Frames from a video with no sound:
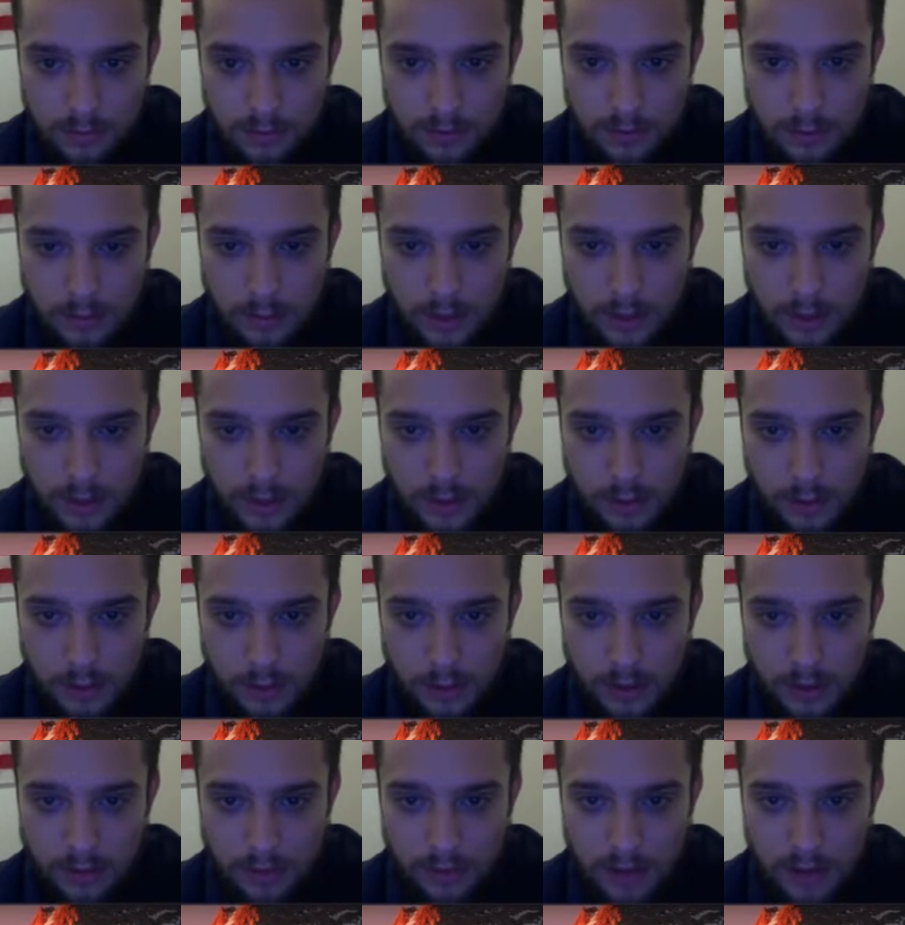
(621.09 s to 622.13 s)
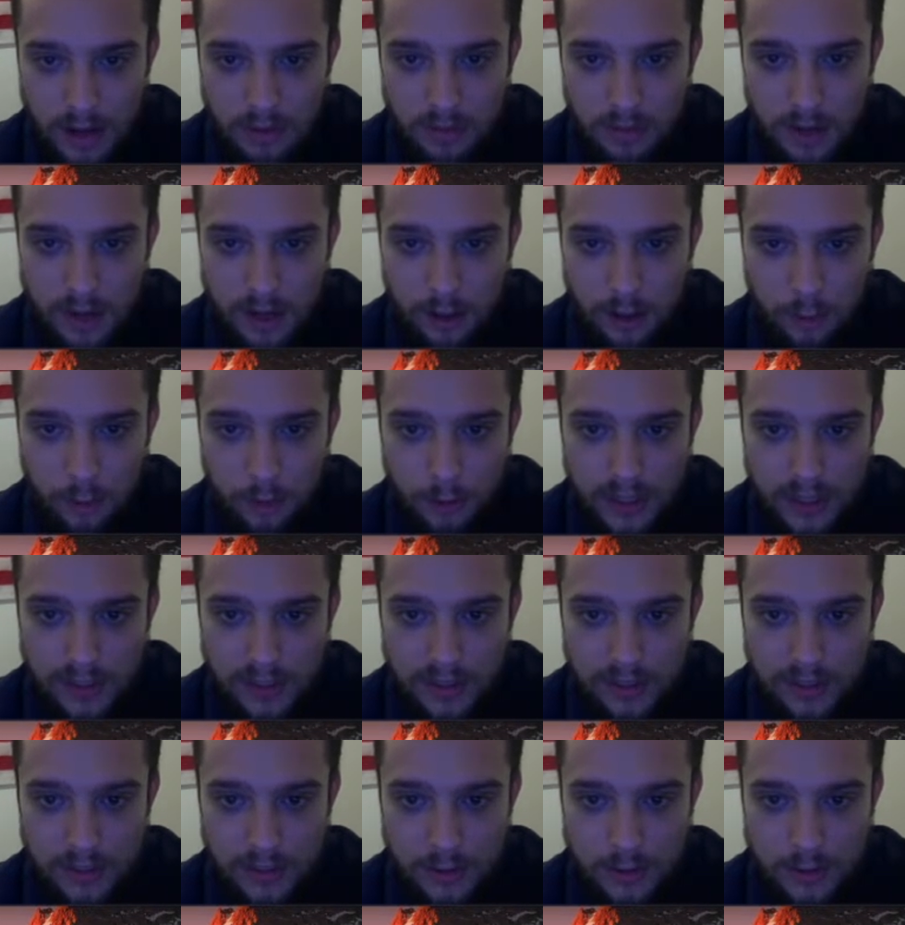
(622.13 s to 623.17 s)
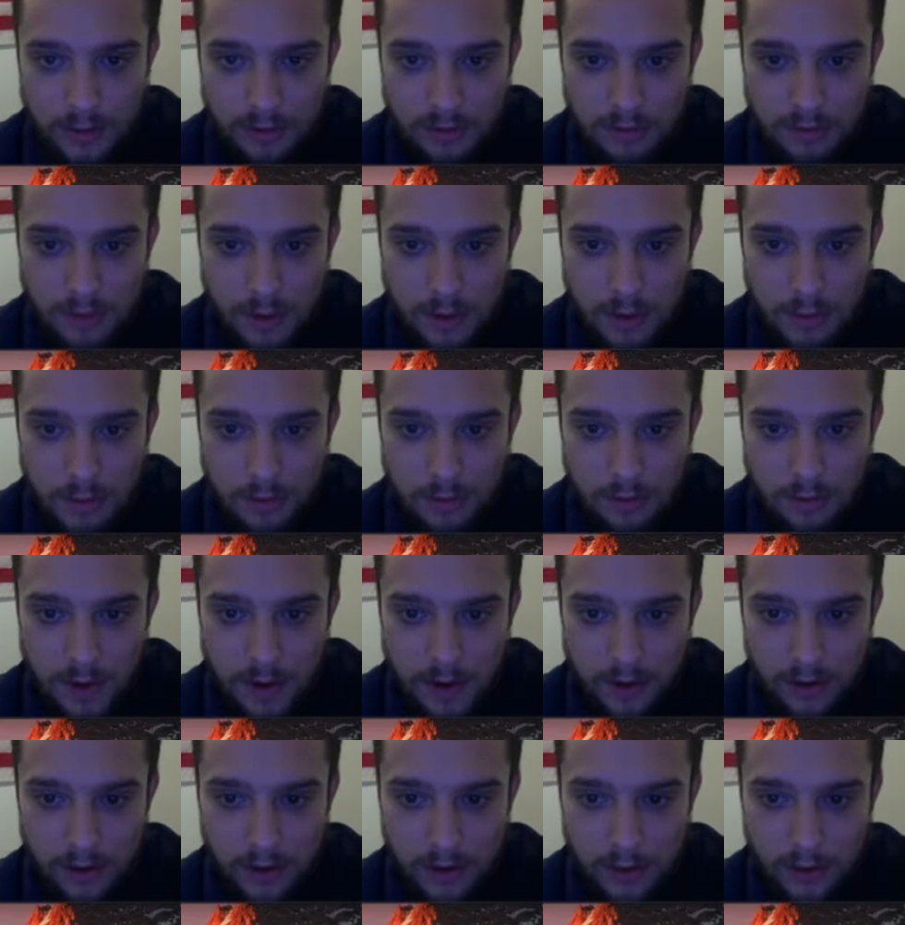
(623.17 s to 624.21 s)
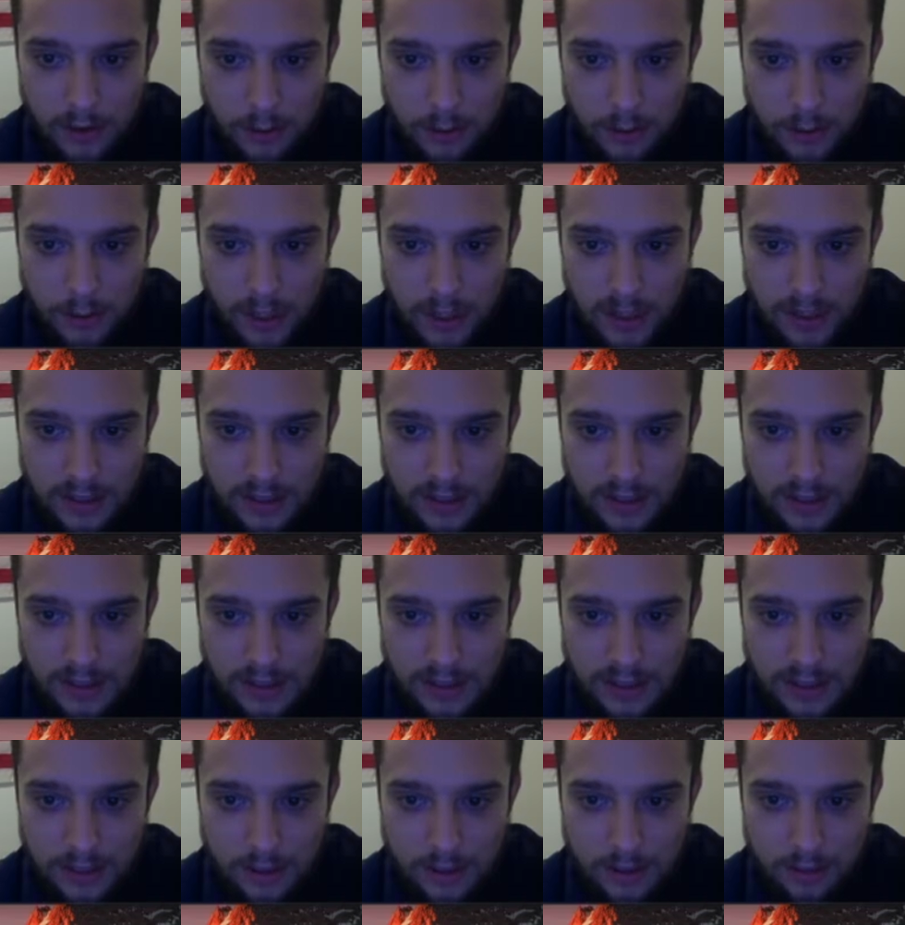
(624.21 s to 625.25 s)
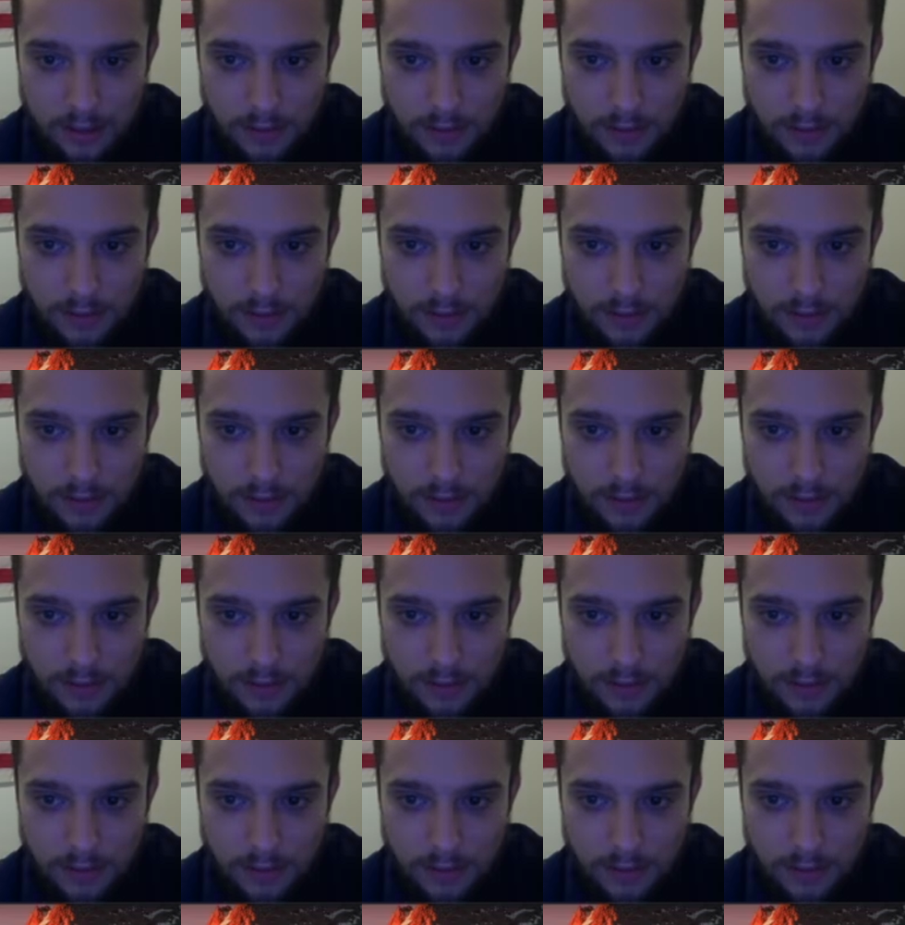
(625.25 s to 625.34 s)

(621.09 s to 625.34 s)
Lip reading: Put a 25-mile radius. You can vary the radius here if